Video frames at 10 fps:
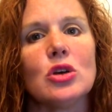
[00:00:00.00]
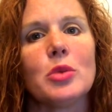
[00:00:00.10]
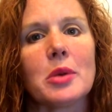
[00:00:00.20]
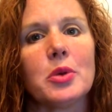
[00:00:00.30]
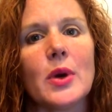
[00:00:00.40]
You'll
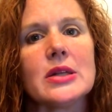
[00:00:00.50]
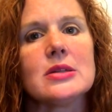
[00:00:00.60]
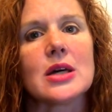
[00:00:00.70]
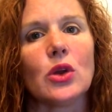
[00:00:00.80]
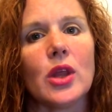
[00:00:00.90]
be able to want to
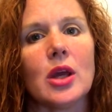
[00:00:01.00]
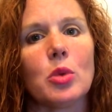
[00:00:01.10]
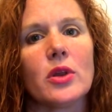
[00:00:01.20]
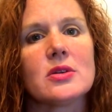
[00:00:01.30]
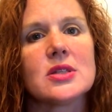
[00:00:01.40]
tell them
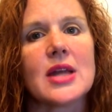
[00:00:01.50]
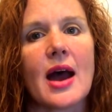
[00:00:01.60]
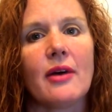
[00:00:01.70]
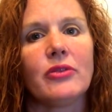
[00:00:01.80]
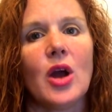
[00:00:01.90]
or their
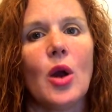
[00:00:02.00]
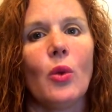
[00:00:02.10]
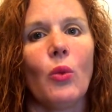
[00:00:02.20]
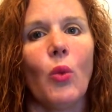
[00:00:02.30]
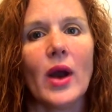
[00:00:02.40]
staff
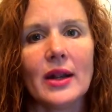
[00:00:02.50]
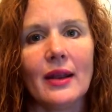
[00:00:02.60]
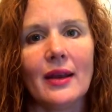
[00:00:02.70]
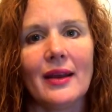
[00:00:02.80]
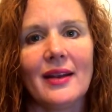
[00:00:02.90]
what
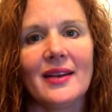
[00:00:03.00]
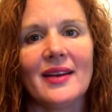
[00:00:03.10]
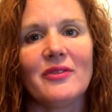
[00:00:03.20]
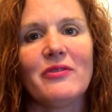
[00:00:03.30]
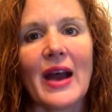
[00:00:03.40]

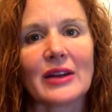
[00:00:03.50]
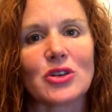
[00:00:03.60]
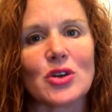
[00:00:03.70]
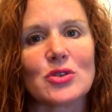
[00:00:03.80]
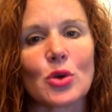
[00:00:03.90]

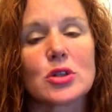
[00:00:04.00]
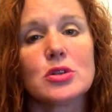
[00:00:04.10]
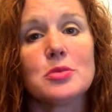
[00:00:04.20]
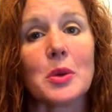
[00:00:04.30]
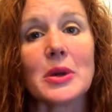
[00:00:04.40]
factors, or
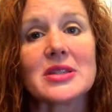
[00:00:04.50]
what